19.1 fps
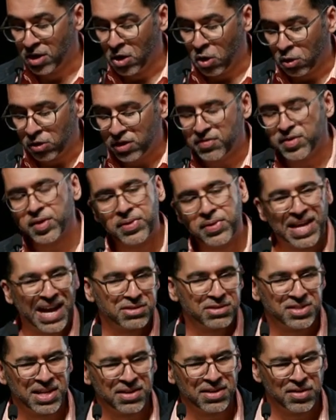or even on the
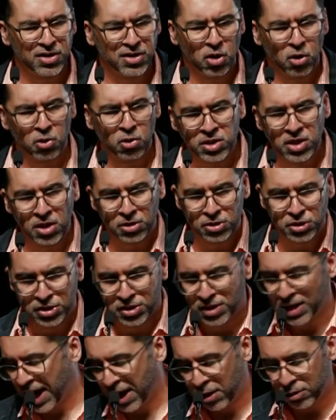outside of their own culture and
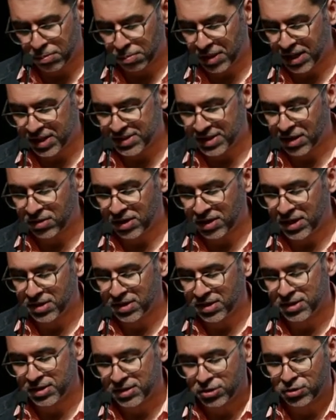how it plays out here,
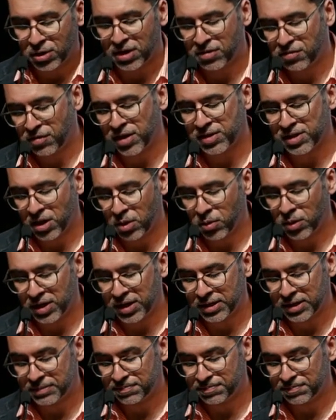trying to find that way in.